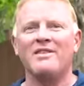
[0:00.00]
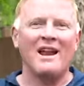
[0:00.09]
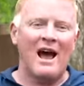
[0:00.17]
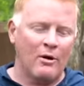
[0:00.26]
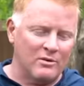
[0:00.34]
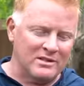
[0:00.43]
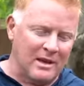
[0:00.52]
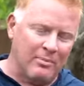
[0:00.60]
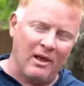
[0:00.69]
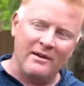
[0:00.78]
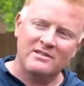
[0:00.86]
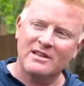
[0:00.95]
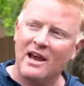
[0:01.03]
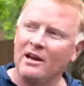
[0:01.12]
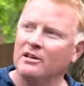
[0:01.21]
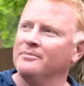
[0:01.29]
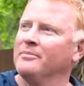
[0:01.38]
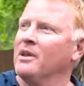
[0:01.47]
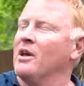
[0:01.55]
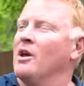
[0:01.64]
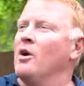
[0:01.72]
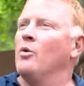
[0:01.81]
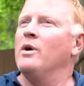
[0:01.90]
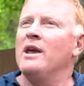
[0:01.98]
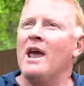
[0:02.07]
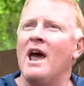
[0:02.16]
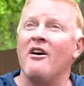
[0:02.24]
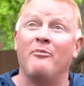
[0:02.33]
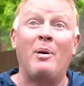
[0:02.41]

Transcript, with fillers: that aquascape lifestyle. We have